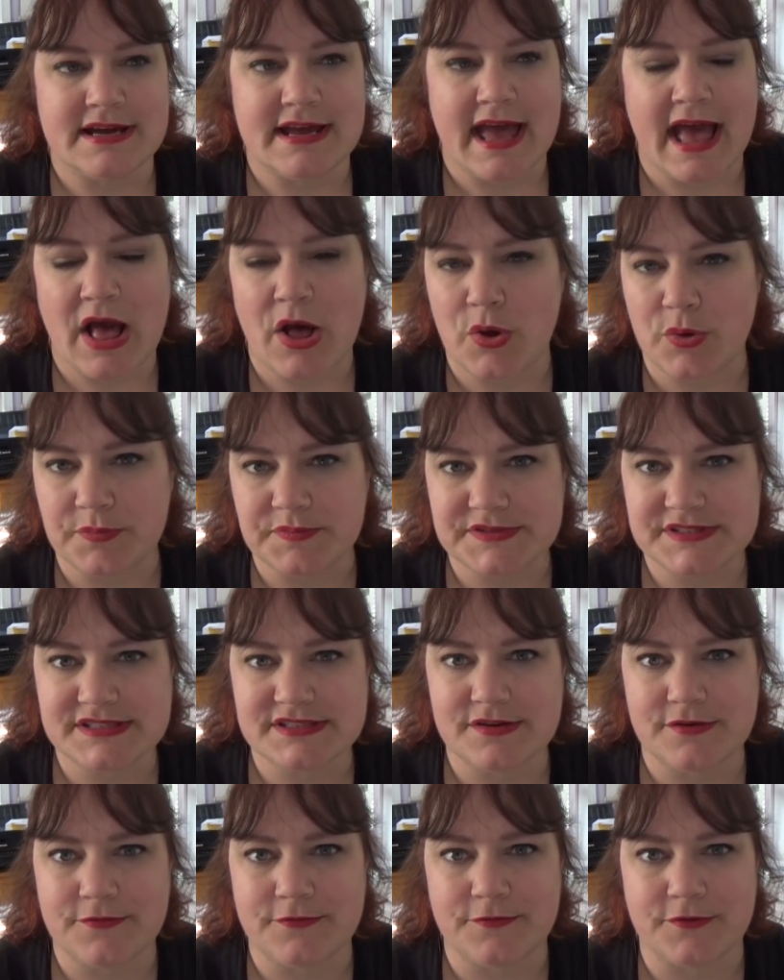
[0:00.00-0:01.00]

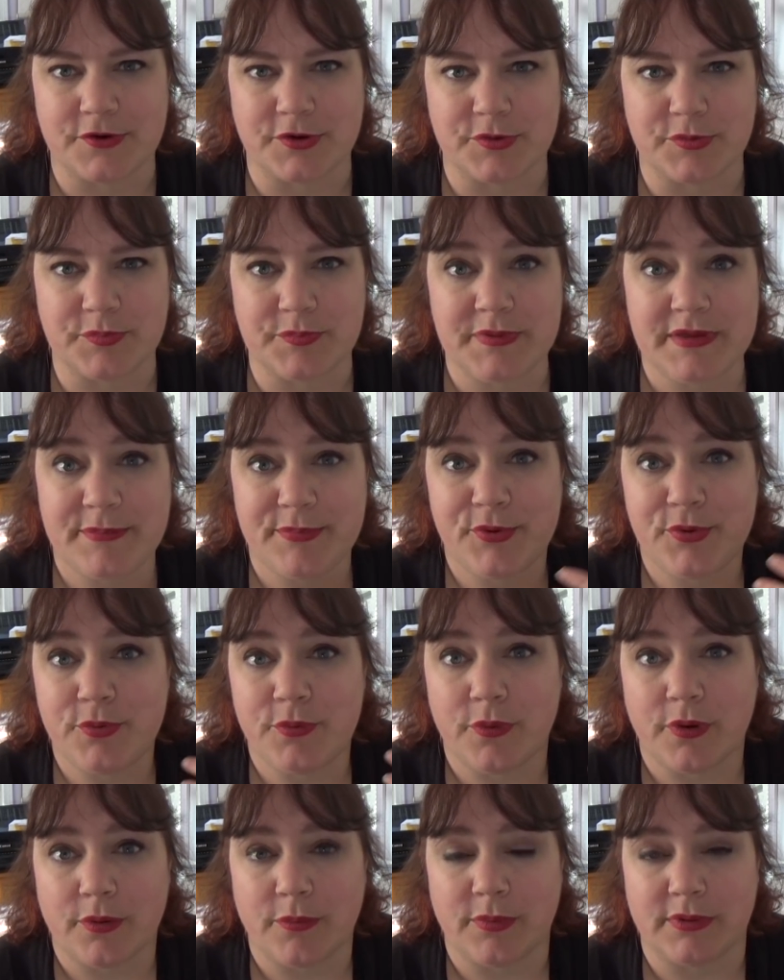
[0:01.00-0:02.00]
helps for people
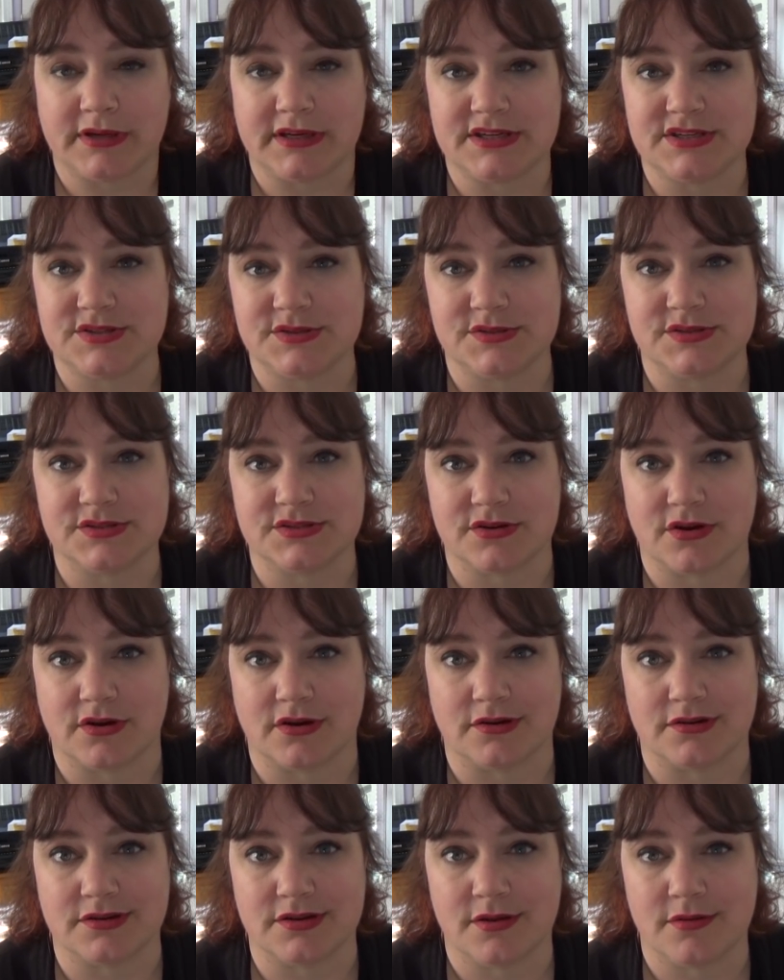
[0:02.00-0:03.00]
who are wanting to
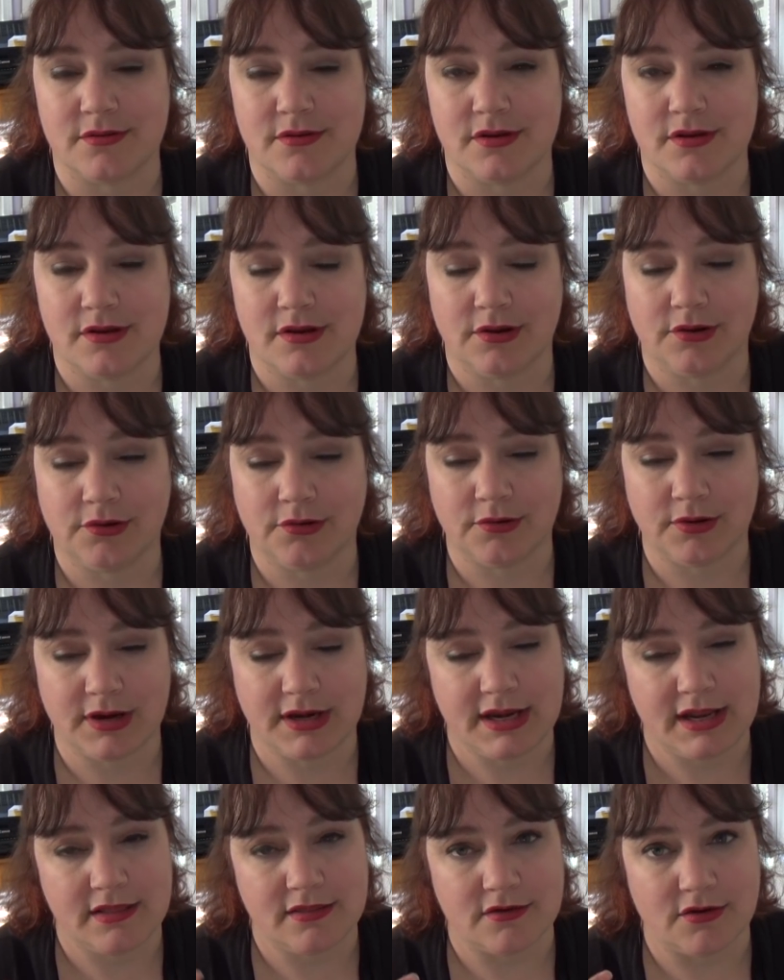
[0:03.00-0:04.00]
start
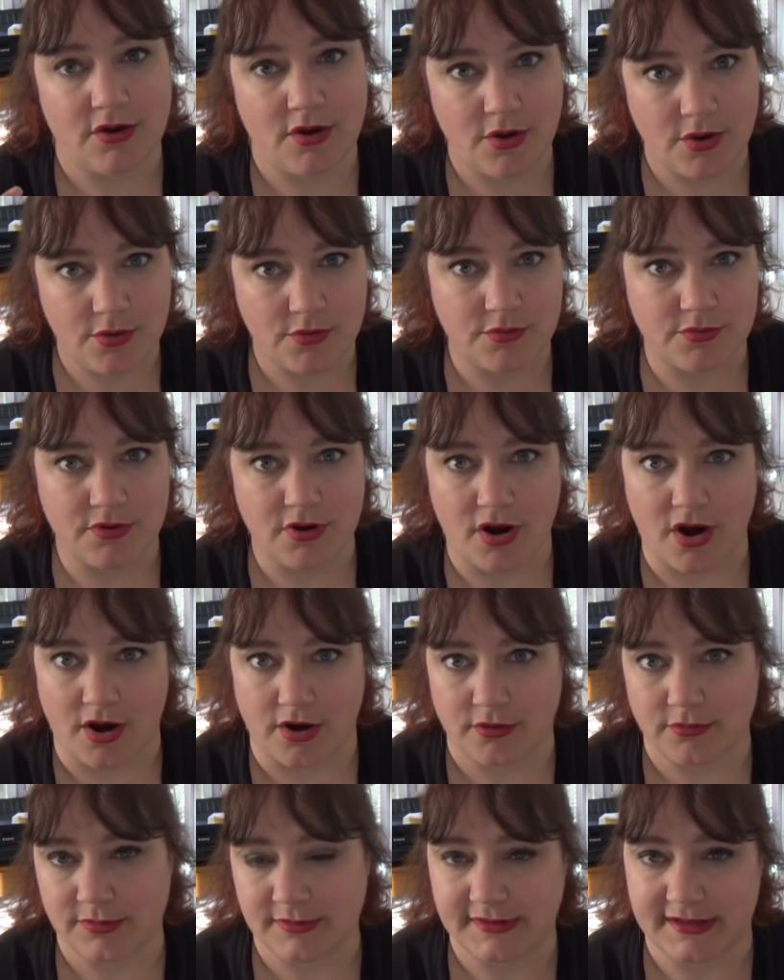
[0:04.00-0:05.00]
creating their own
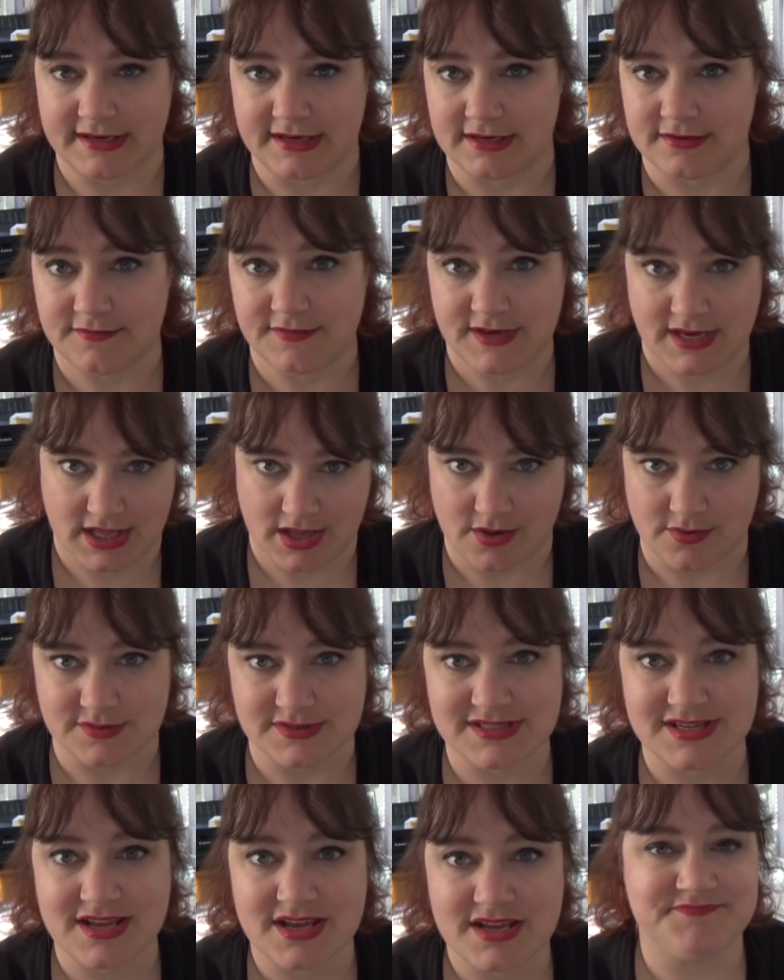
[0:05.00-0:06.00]
art related
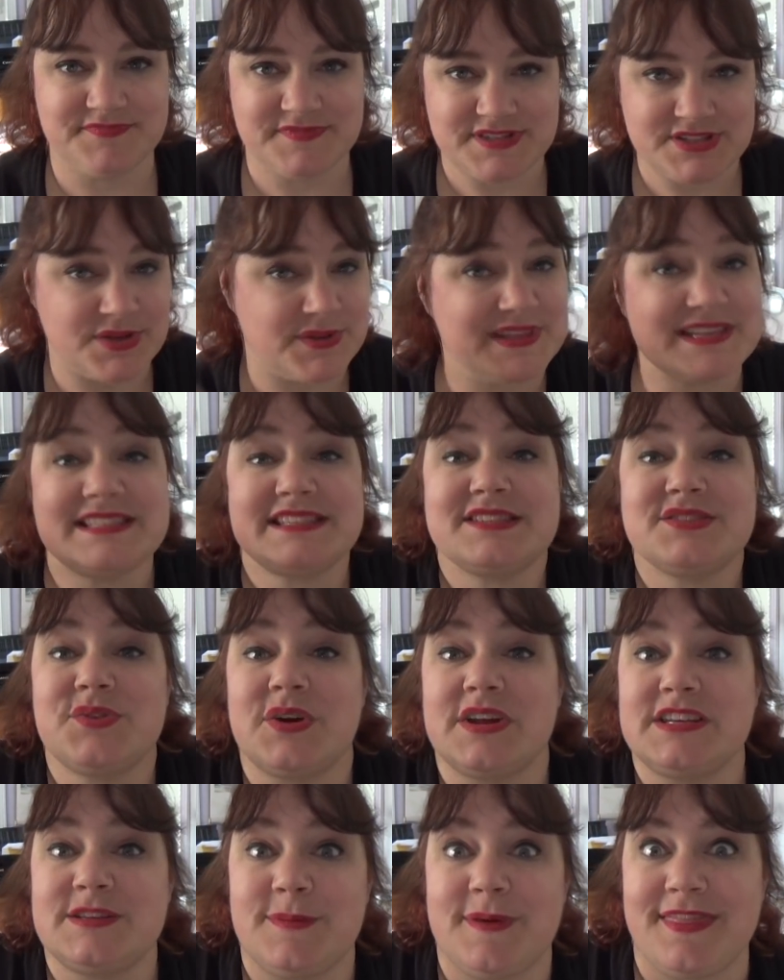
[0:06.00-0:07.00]
videos. So this is
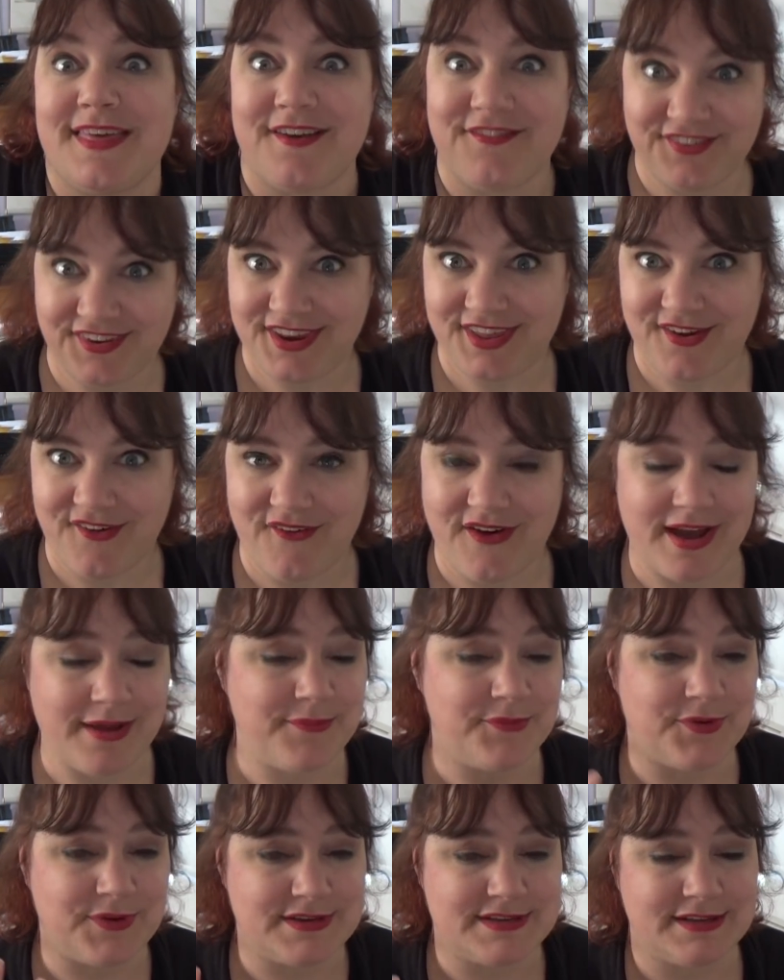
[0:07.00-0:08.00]
going to be that video. I'm
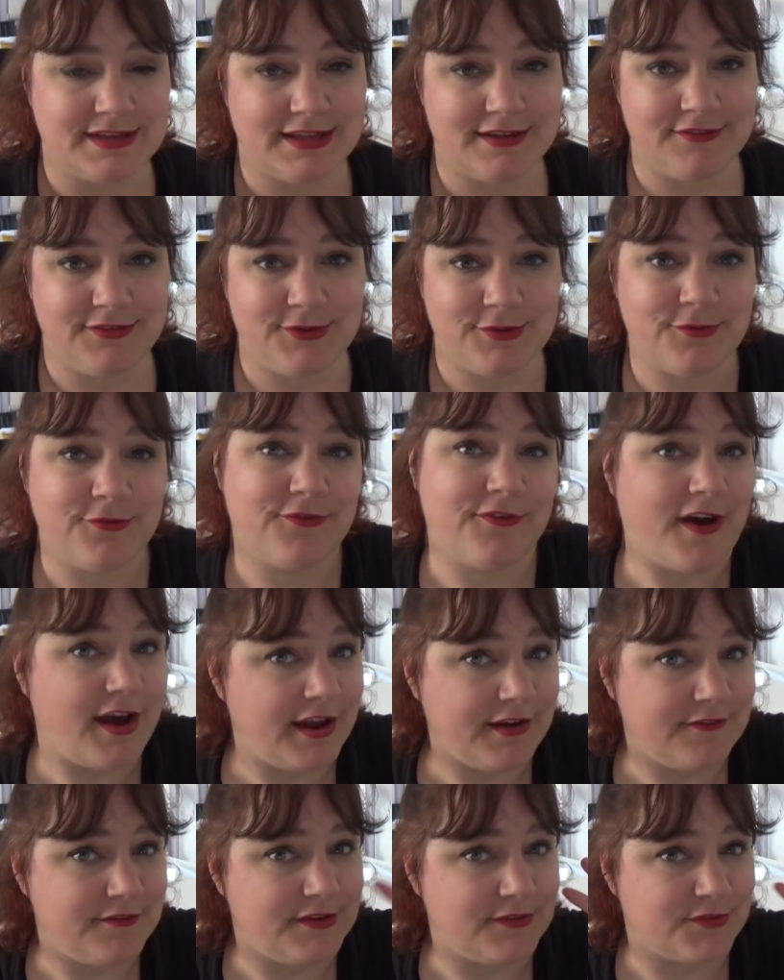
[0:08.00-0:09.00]
going to give you
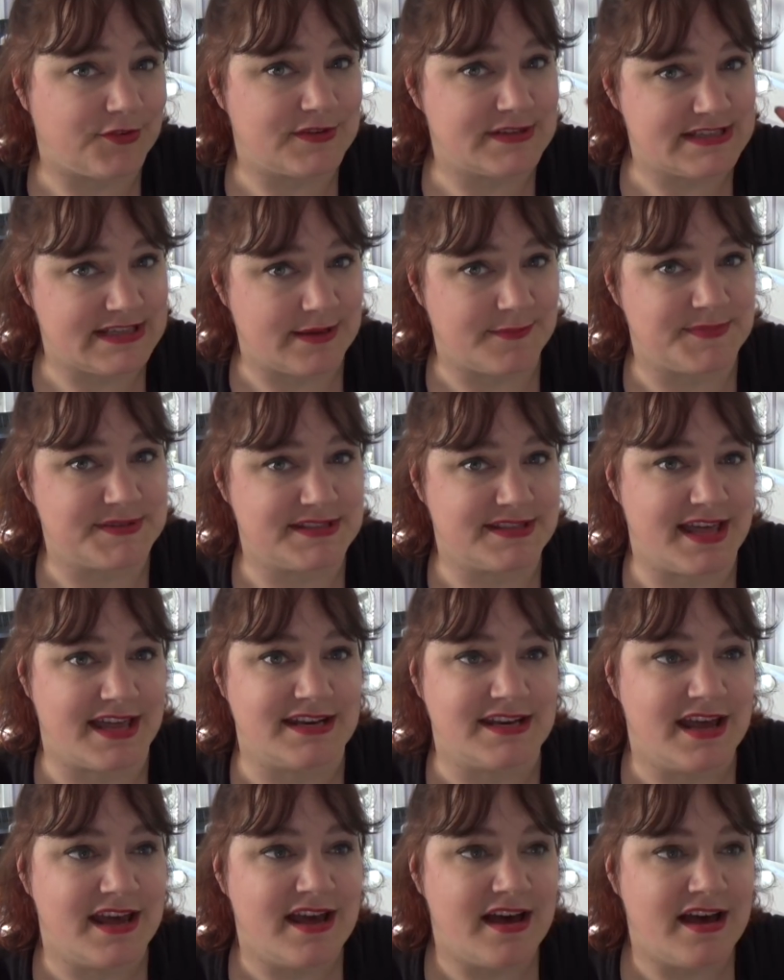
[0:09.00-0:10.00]
five different tips that